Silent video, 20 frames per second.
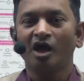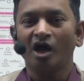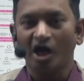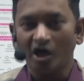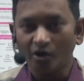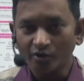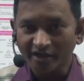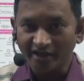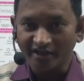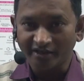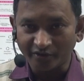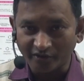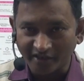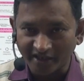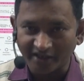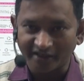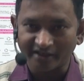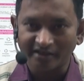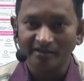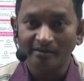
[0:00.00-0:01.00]
How can you
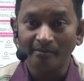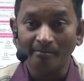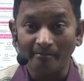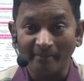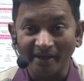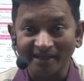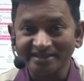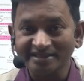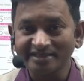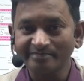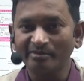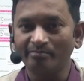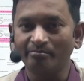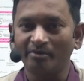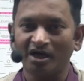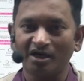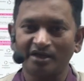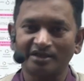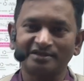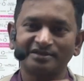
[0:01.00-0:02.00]
get maximum
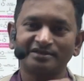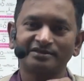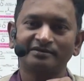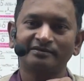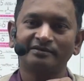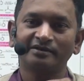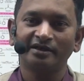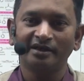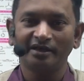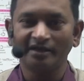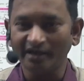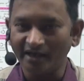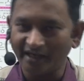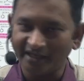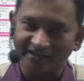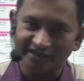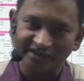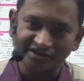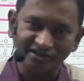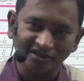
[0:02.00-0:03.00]
marks in
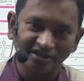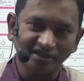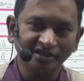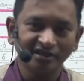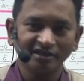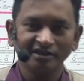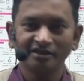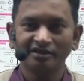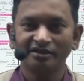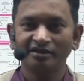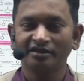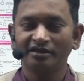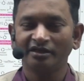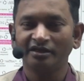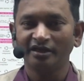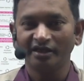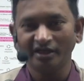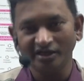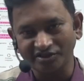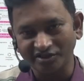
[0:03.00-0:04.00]
IIT JEE
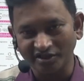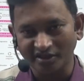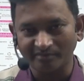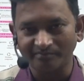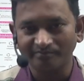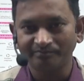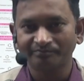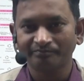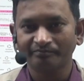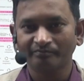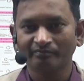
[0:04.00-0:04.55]
exam?